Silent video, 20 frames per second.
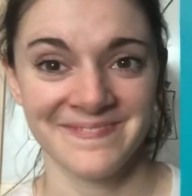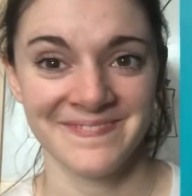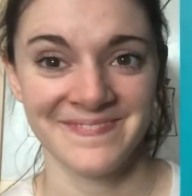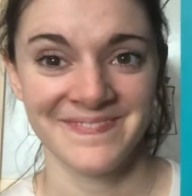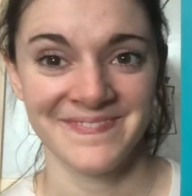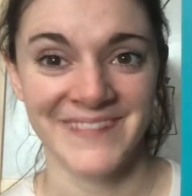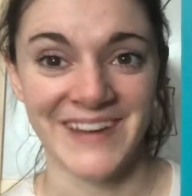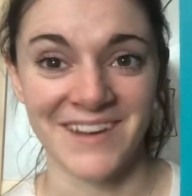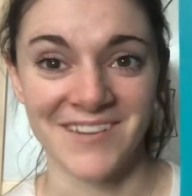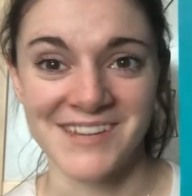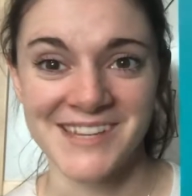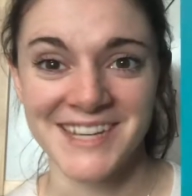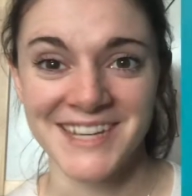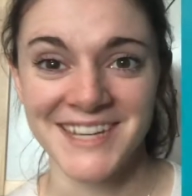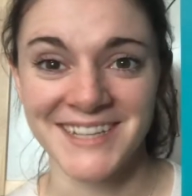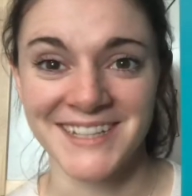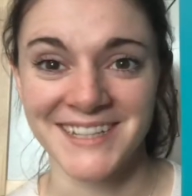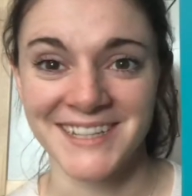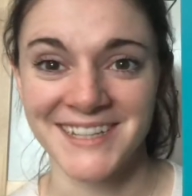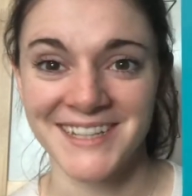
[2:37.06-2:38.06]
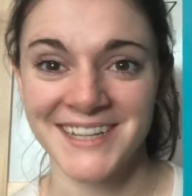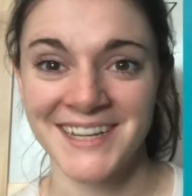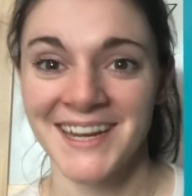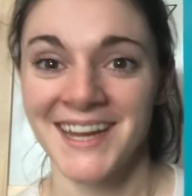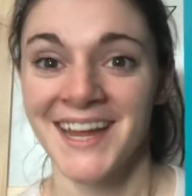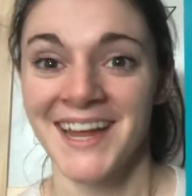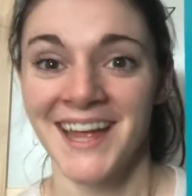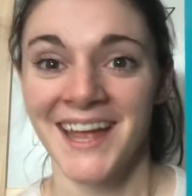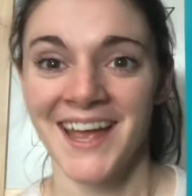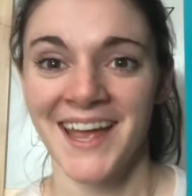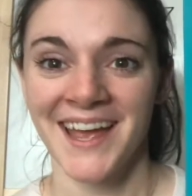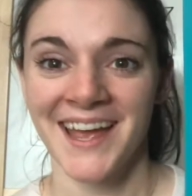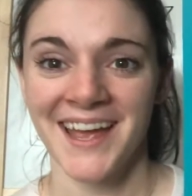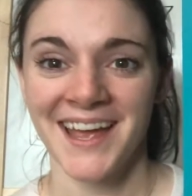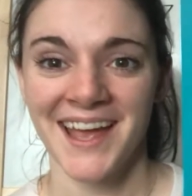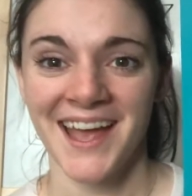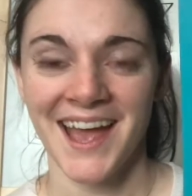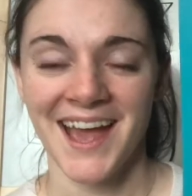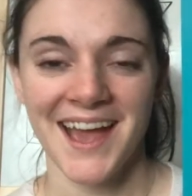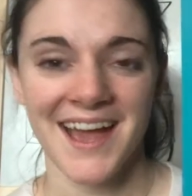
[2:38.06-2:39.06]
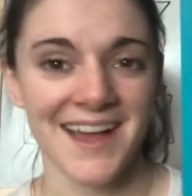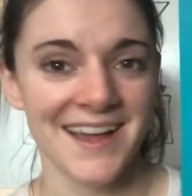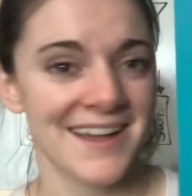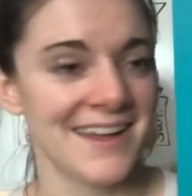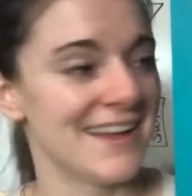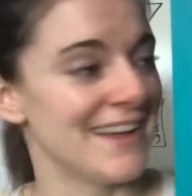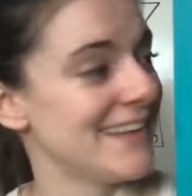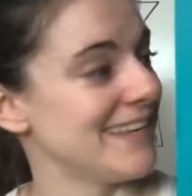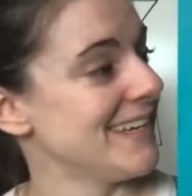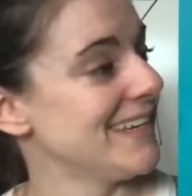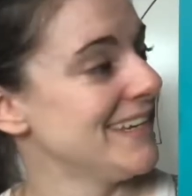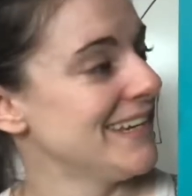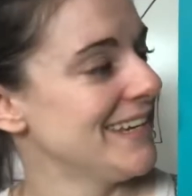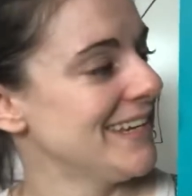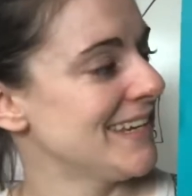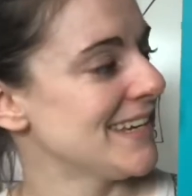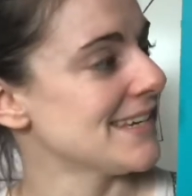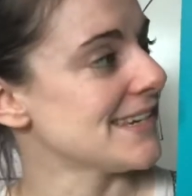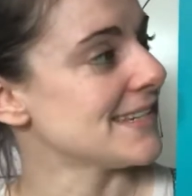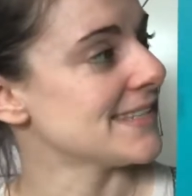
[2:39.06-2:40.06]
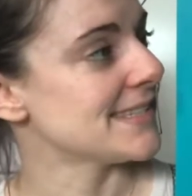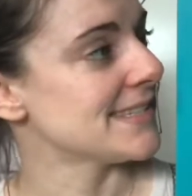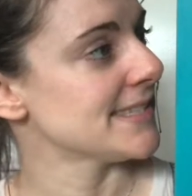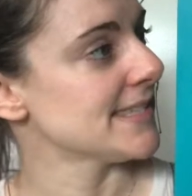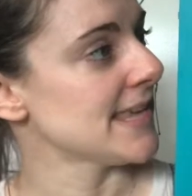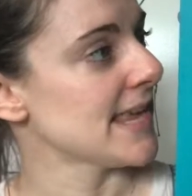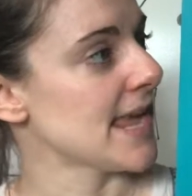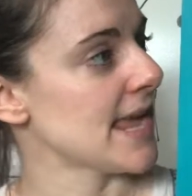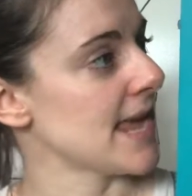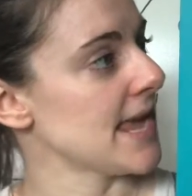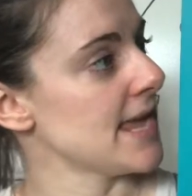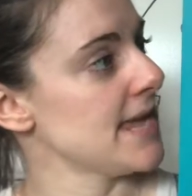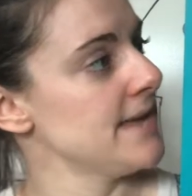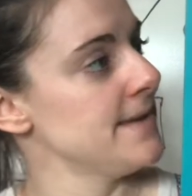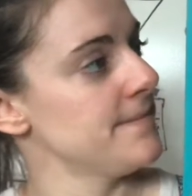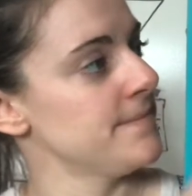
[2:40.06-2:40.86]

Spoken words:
Well done. I can see